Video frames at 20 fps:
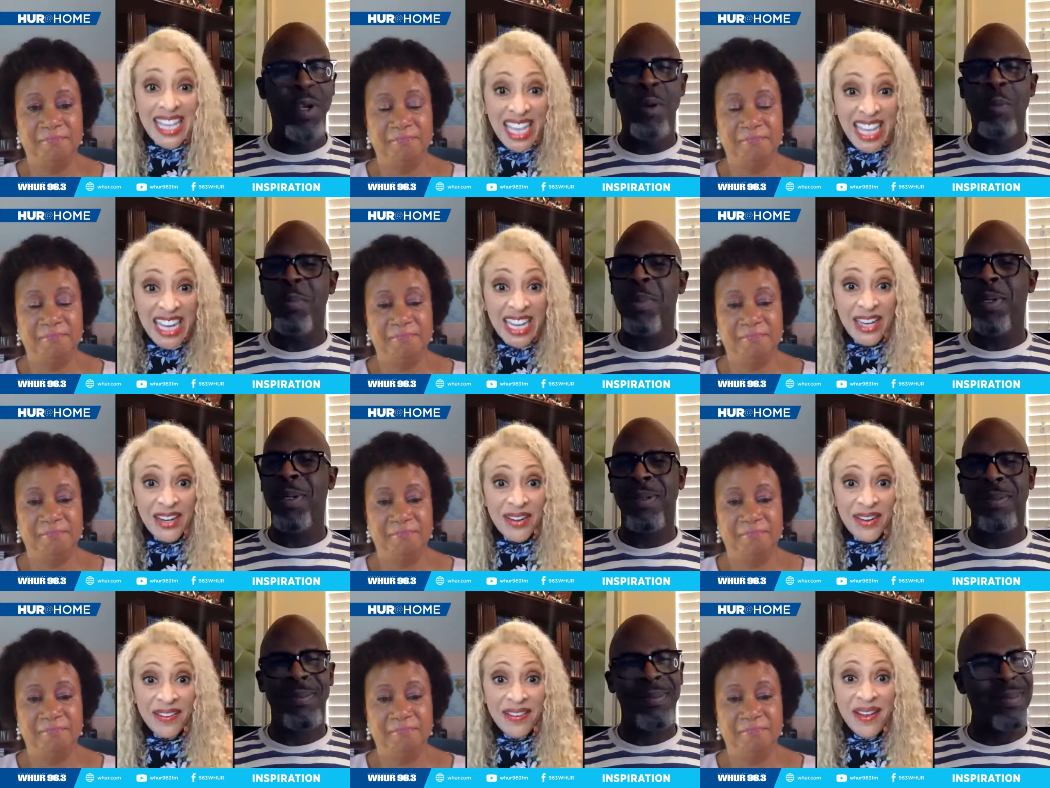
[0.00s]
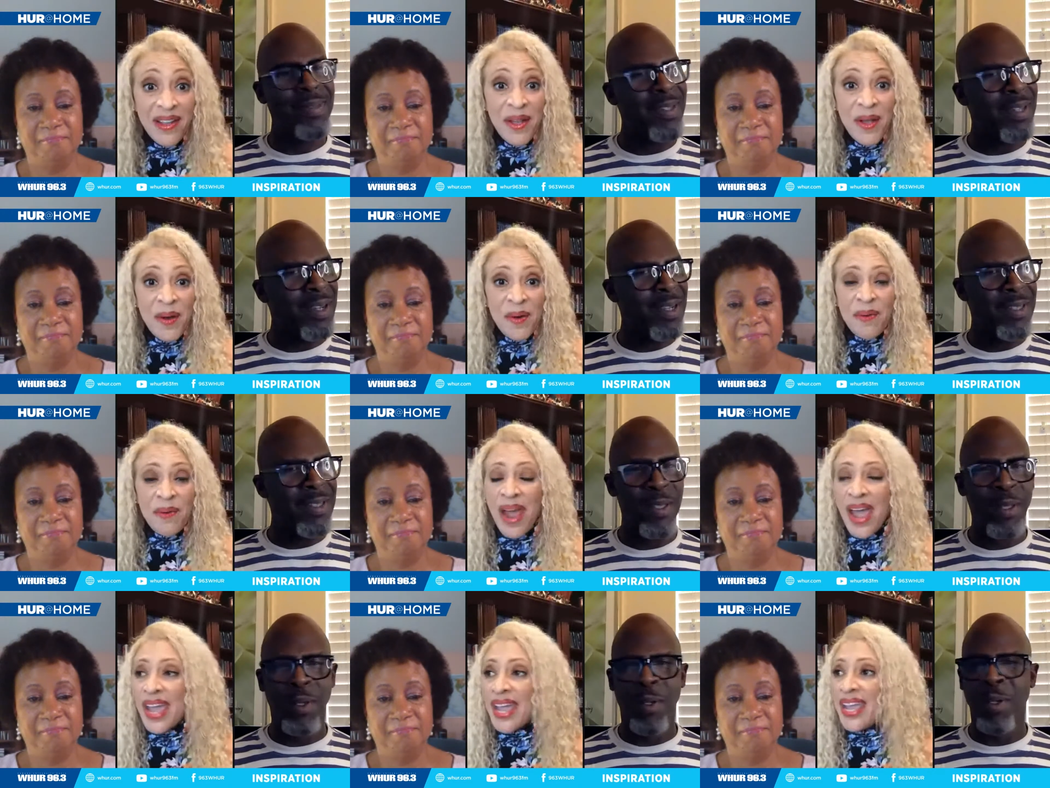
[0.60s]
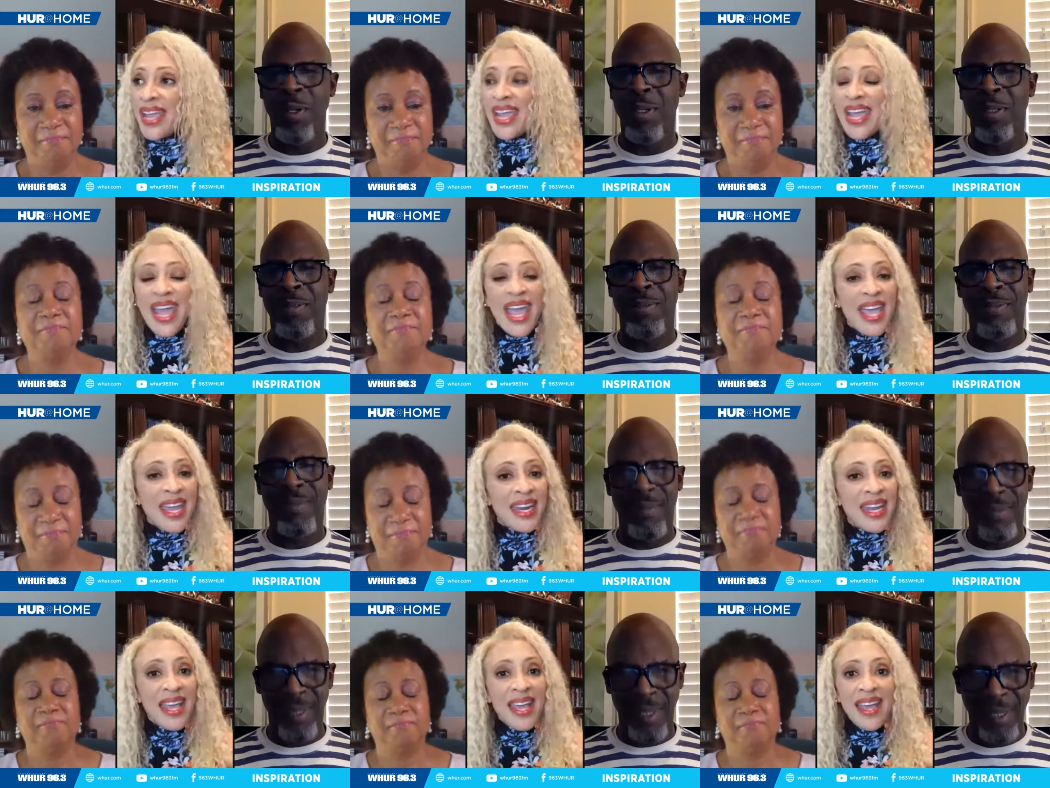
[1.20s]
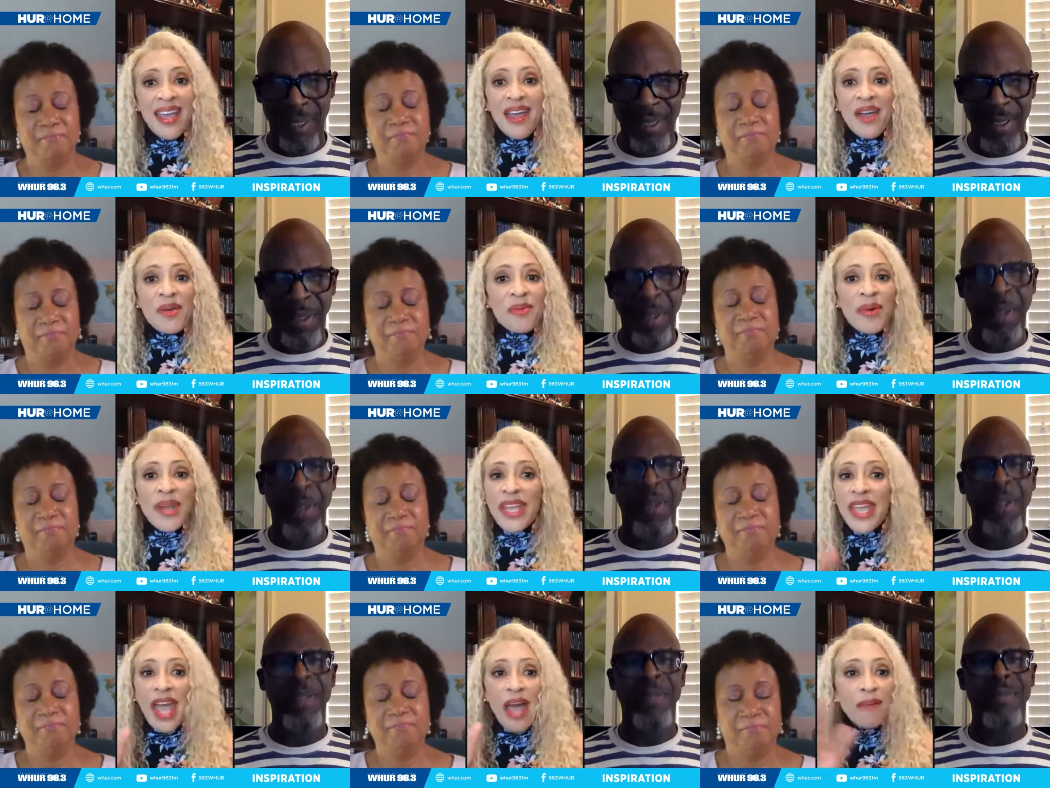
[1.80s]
Speaker 1: get here, right? And Ricky, I